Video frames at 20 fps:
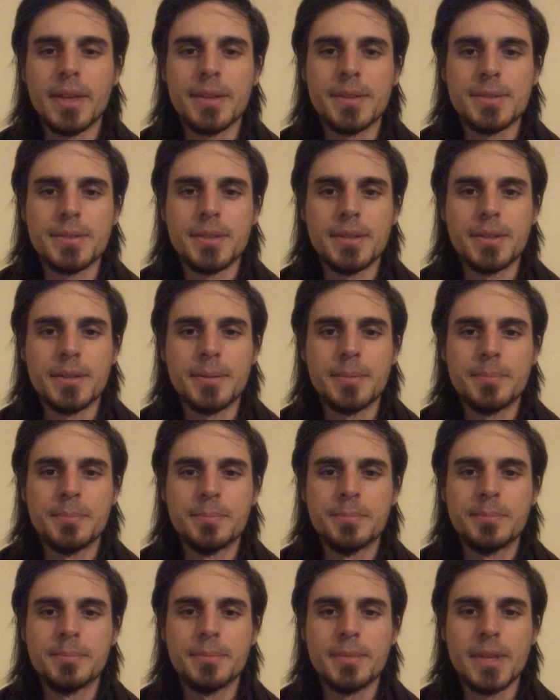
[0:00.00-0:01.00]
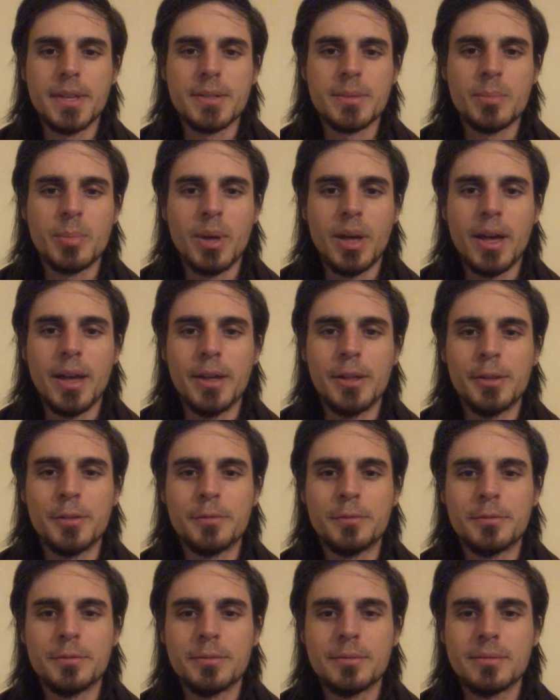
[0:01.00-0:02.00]
a pile
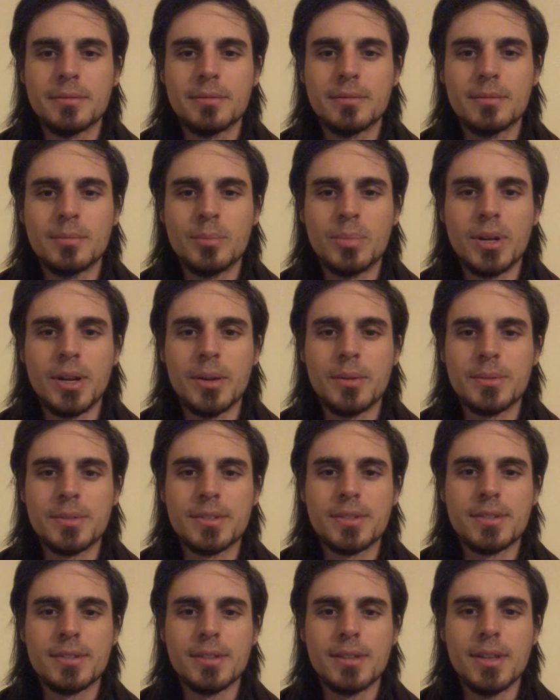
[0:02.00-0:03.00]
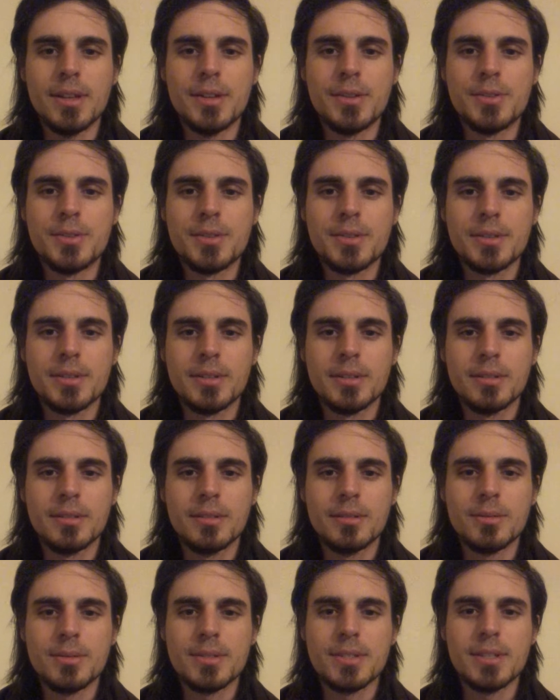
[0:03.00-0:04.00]
of brown sludge
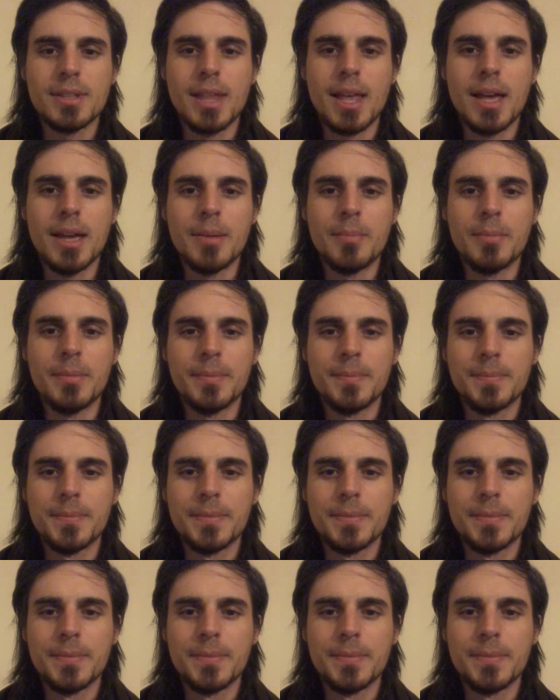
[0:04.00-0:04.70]
or slime.